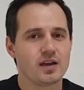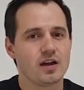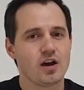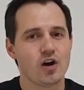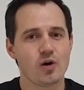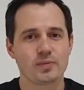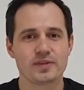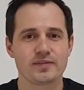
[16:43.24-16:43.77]

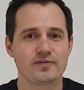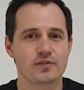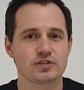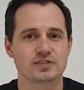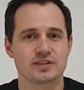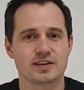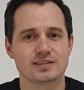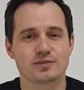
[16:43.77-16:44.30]
Hope the
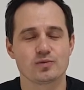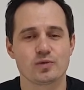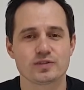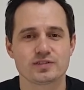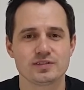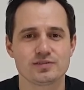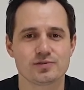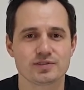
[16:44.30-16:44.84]
first lesson
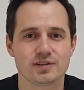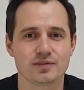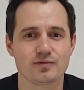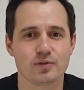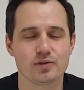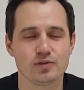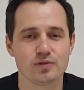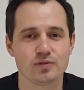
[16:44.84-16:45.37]
was interesting
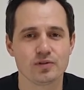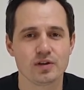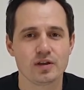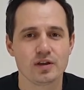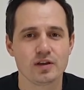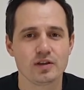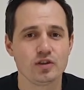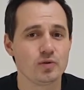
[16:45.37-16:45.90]
for you.
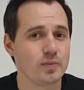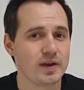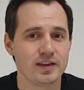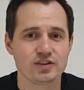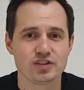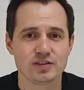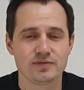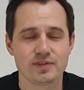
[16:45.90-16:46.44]
You may
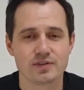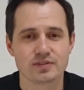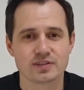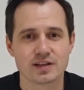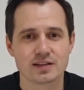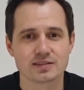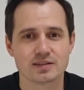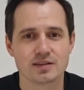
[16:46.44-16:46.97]
achieve the
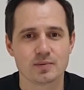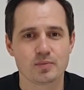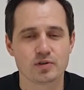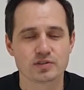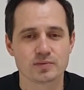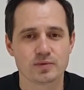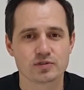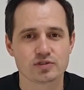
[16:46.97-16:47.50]
results in the
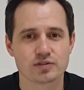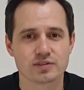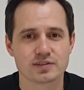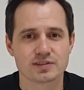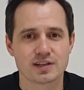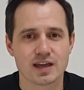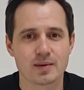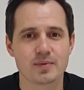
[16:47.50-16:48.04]
possible
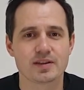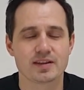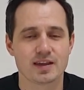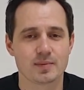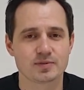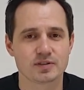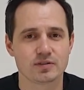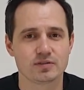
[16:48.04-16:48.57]
shortest time and
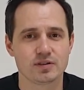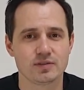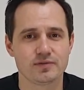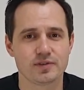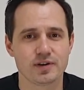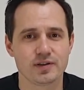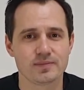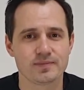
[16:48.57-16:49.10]
absolutely
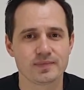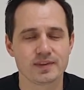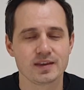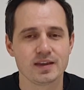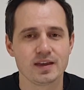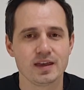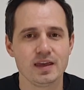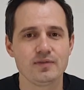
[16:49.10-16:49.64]
free.
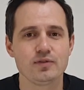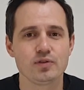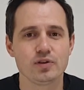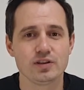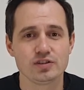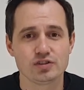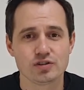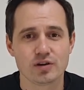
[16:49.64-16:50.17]
If you
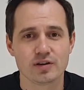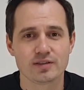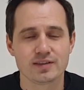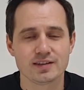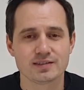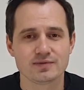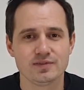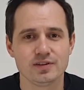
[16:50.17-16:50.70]
enjoyed
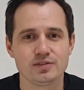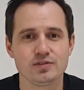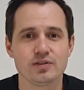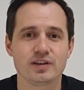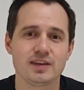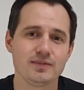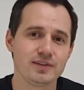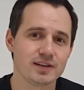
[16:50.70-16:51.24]
this
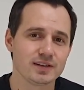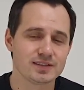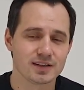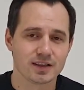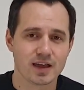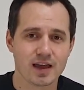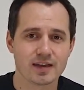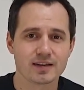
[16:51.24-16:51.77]
video, giving it a
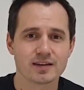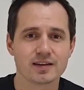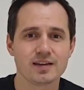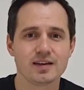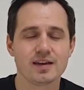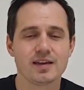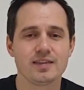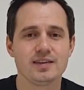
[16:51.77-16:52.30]
like.
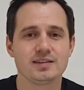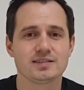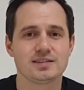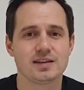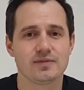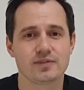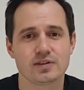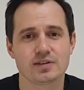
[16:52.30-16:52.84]
This
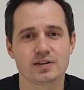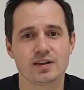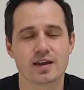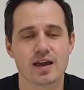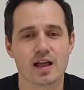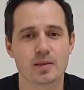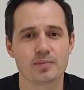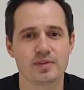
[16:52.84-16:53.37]
definitely
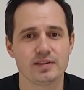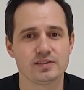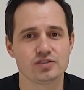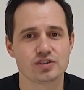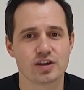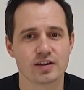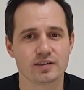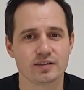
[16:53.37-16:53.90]
helped this
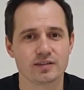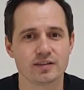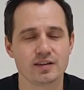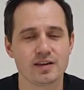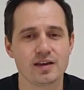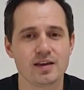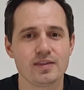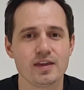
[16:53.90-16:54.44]
channel.
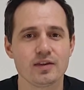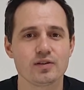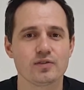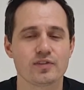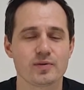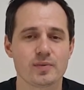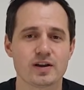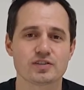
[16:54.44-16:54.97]
Thank you
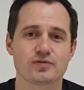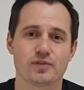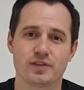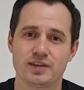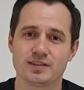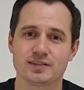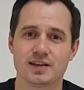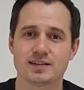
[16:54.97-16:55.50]
very much for
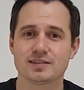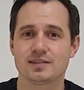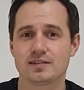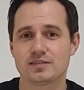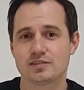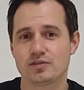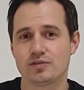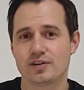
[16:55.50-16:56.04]
this lesson
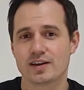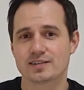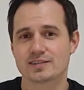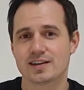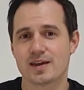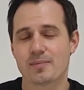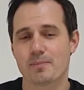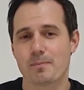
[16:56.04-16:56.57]
and see you next
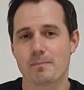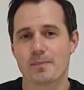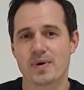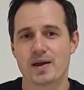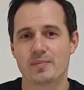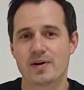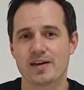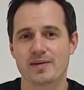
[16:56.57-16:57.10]
time.
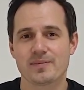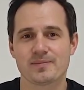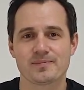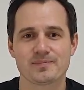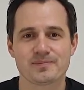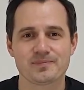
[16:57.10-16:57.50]
Bye bye.